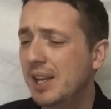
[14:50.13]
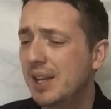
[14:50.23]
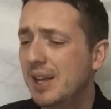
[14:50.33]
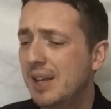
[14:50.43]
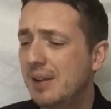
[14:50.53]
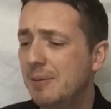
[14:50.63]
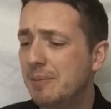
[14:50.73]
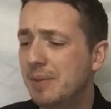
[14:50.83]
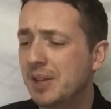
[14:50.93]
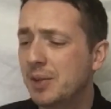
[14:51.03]

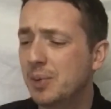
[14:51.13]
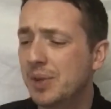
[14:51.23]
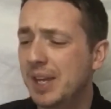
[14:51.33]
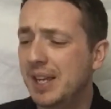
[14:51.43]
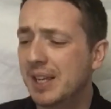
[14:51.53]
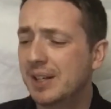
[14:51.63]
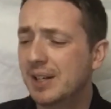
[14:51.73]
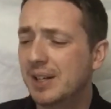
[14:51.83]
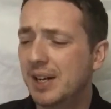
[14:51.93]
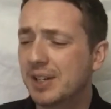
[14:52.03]
I know they
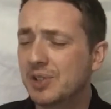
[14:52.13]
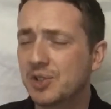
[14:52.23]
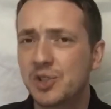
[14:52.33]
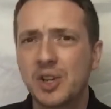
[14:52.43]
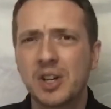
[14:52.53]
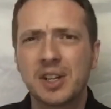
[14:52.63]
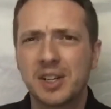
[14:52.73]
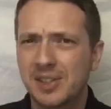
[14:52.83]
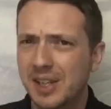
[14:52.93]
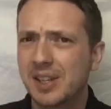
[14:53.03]
had it in stock, and I
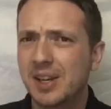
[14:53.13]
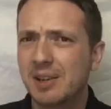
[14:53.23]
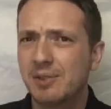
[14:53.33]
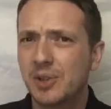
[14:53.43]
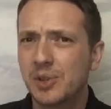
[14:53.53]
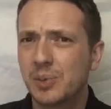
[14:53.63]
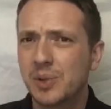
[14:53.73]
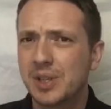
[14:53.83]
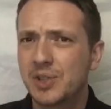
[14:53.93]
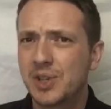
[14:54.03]
think they have another one
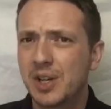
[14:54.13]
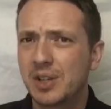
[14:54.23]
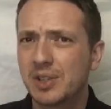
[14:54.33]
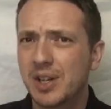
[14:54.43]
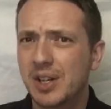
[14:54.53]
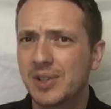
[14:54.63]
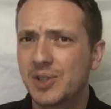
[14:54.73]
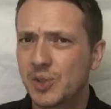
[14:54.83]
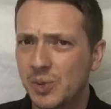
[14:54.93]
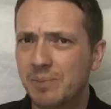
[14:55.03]
in stock now,
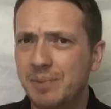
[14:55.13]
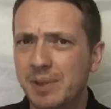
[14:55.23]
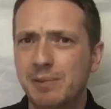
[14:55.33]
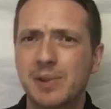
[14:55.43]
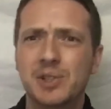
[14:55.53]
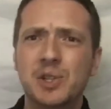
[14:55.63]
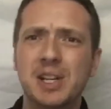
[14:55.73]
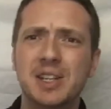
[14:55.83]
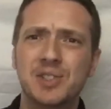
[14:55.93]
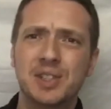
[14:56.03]
so if you're
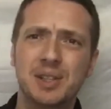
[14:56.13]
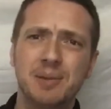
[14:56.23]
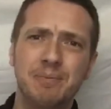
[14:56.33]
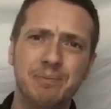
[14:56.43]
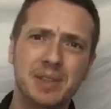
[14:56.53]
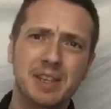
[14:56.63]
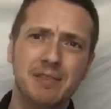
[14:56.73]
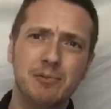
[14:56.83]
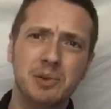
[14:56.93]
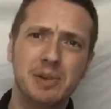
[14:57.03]
interested, give
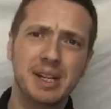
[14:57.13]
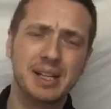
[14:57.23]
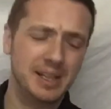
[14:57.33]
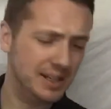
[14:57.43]
them a ring.